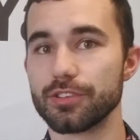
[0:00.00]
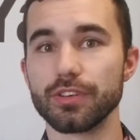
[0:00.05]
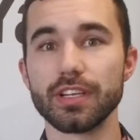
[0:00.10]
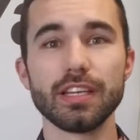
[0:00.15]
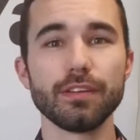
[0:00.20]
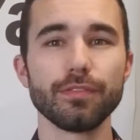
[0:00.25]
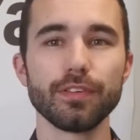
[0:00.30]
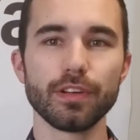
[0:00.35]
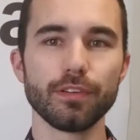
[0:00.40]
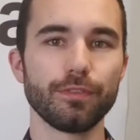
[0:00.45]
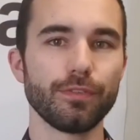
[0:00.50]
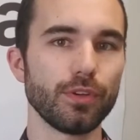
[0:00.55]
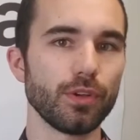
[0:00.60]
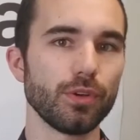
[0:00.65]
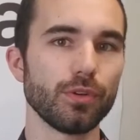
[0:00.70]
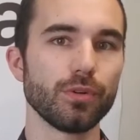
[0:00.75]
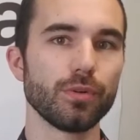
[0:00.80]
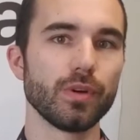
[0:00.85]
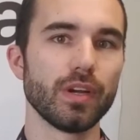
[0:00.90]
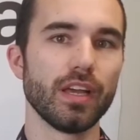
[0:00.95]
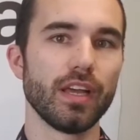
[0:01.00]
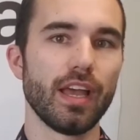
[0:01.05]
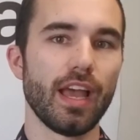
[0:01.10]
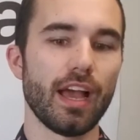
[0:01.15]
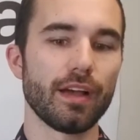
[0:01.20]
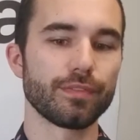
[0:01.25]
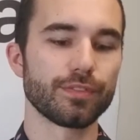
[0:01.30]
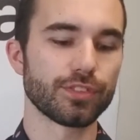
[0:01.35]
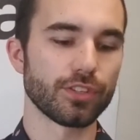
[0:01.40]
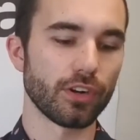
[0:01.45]
or even if you
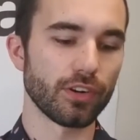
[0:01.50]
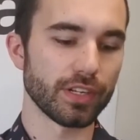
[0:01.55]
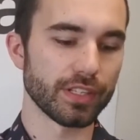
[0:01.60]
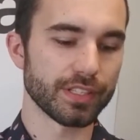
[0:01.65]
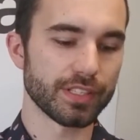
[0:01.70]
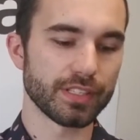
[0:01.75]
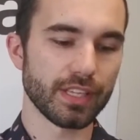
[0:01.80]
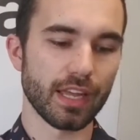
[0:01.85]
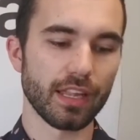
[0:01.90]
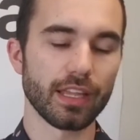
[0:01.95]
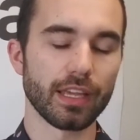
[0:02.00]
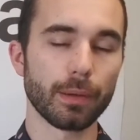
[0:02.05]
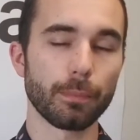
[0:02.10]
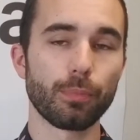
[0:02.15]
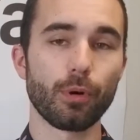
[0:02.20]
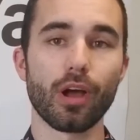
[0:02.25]
have started selling